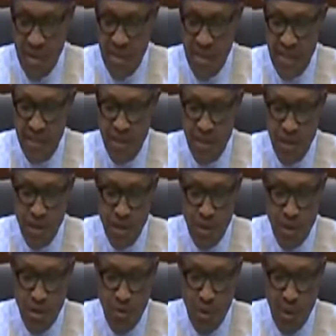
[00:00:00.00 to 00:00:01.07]
in
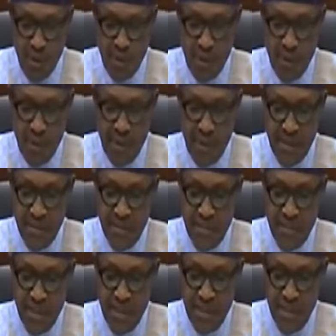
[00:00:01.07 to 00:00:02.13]
addition to public health
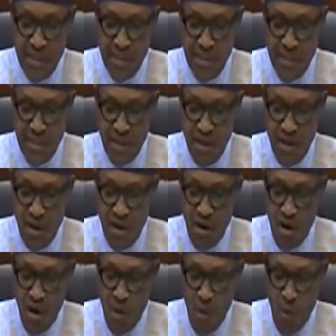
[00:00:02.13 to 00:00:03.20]
challenges
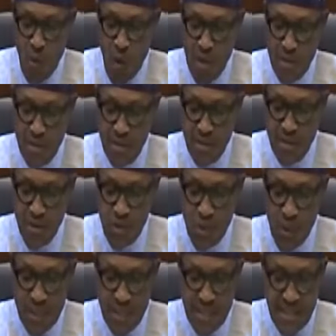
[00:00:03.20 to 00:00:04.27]
of working
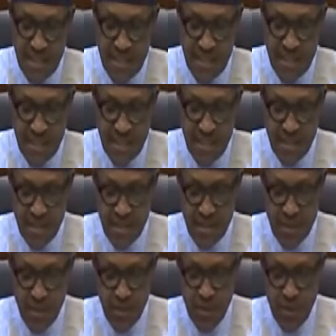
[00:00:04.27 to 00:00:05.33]
to contain
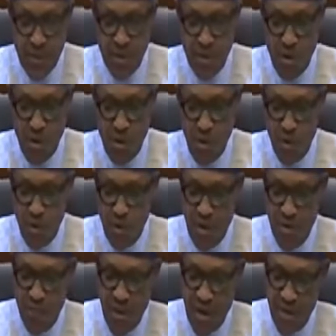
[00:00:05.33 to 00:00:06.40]
the spread of
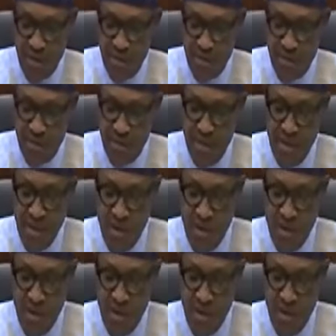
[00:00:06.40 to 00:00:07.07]
coronavirus,